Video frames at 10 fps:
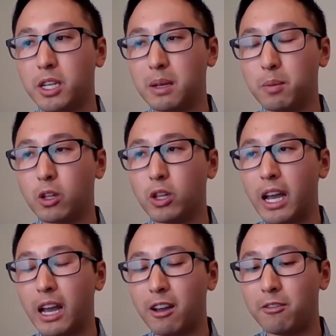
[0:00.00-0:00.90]
they typically
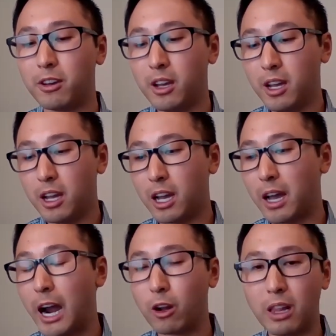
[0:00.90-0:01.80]
have
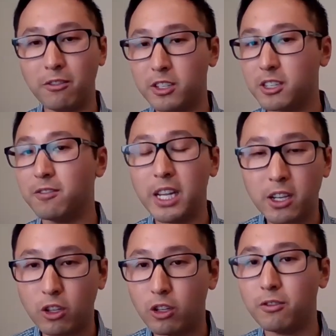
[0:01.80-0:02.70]
higher levels of
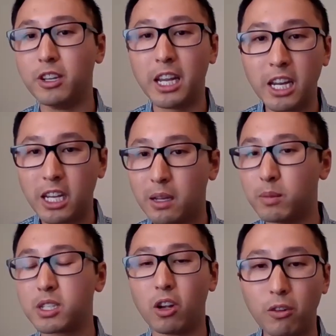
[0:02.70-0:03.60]
nickel,
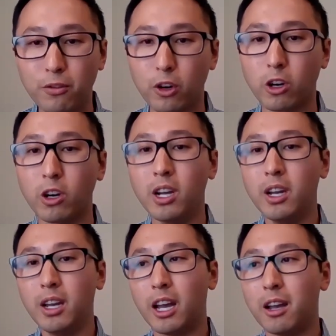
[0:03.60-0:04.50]
vanadium, sulfur.
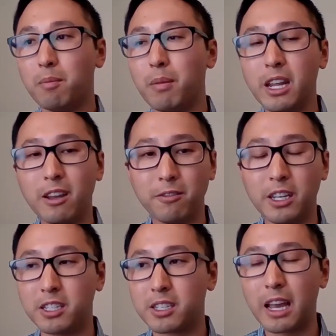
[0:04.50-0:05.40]
Many of
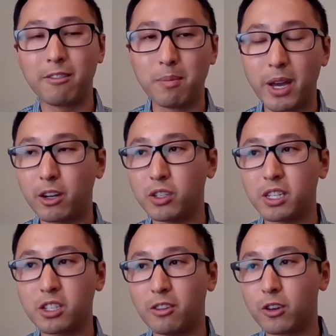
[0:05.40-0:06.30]
these heavy metals
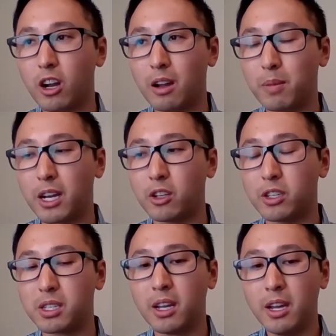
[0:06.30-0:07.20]
and sulfur
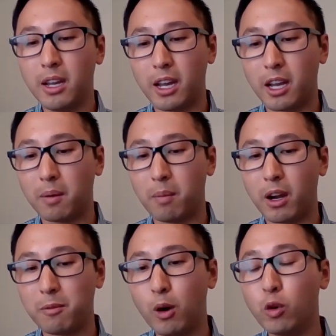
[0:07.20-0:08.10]
compounds
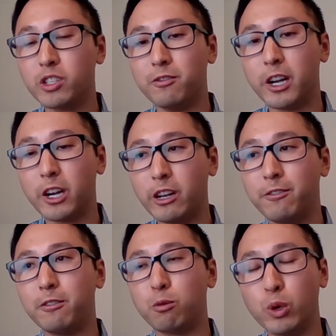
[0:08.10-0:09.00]
pose a
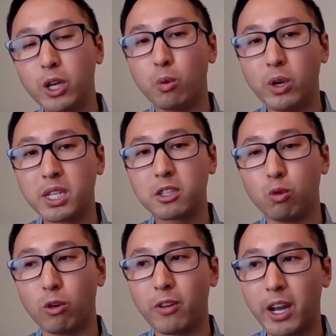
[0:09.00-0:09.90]
very real risk
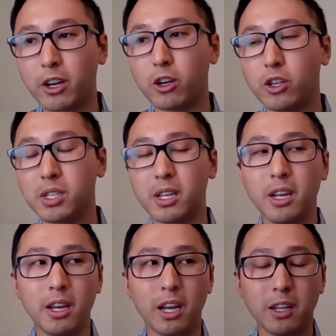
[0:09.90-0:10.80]
to refiners
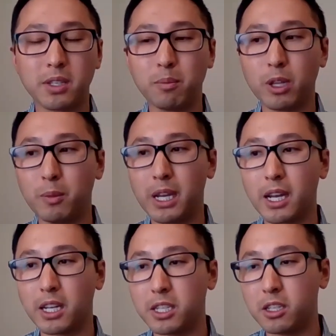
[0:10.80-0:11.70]
simply
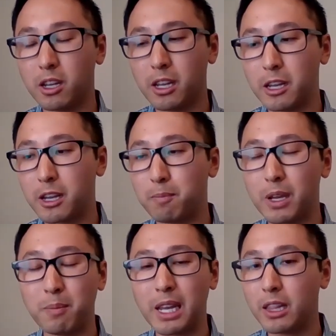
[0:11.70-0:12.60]
because
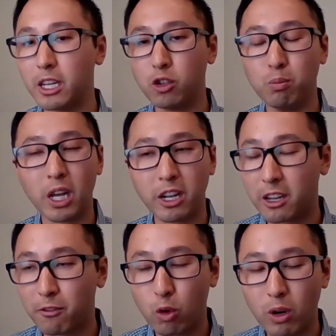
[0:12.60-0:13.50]
it may lead to
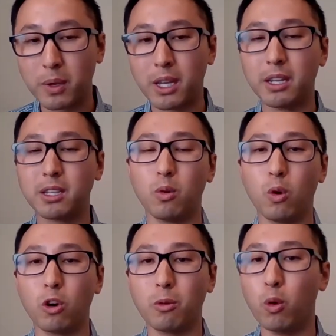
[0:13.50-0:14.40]
plugging of equipment
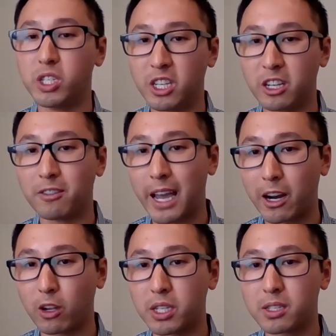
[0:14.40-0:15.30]
or poisoning of
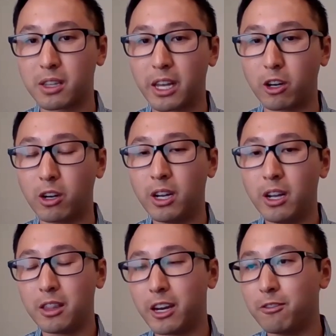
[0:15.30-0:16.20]
catalysts that are
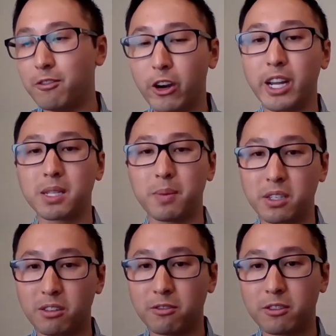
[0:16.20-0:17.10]
very
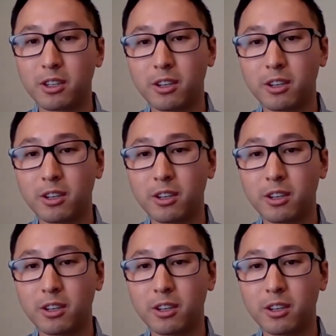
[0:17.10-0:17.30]
expensive.